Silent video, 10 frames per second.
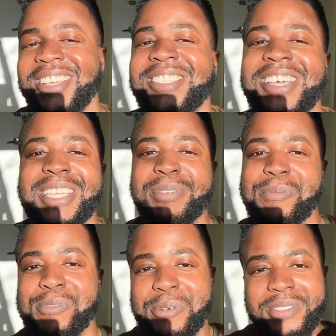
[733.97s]
So that's my
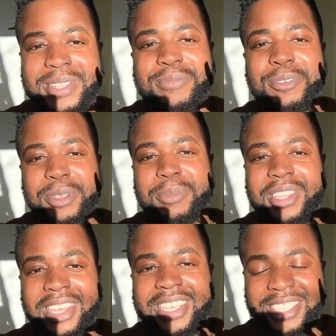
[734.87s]
pro tip for
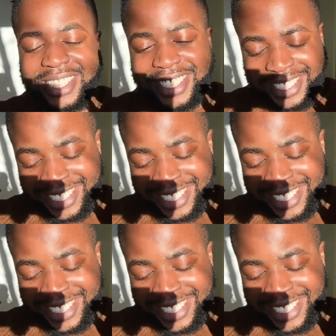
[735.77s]
communication.